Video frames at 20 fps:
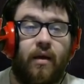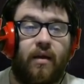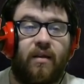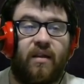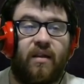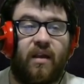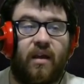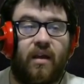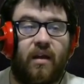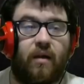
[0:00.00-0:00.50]

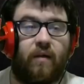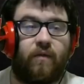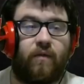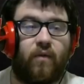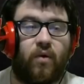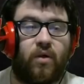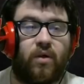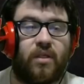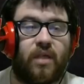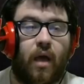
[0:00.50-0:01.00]
Then of
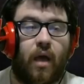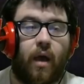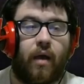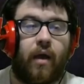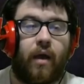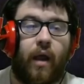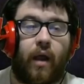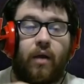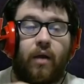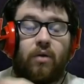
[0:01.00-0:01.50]
course,
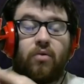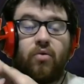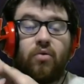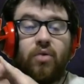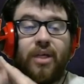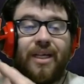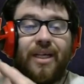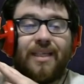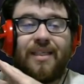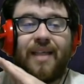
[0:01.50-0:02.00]

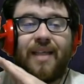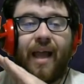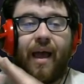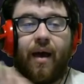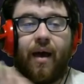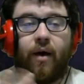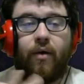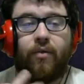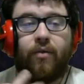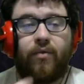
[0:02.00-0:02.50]
increased health